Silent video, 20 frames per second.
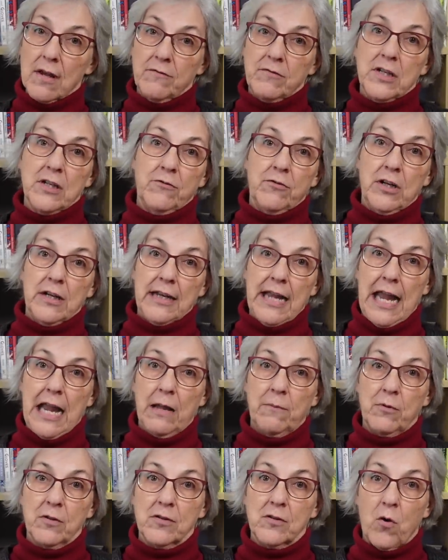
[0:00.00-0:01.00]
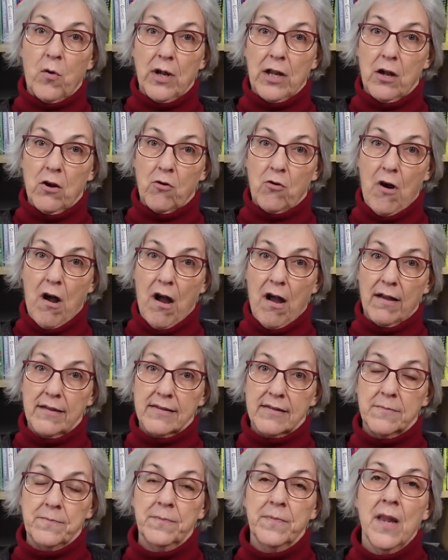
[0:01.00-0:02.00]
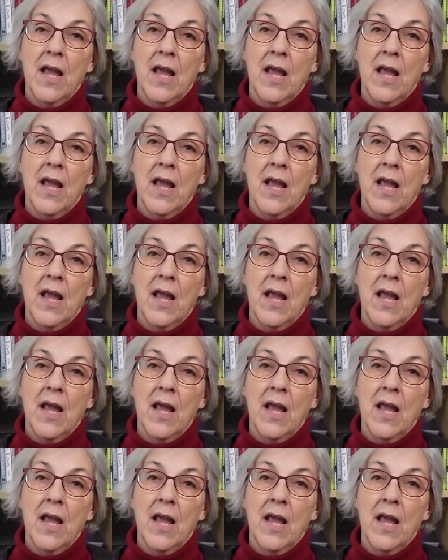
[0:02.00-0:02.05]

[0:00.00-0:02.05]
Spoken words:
of different cables going across,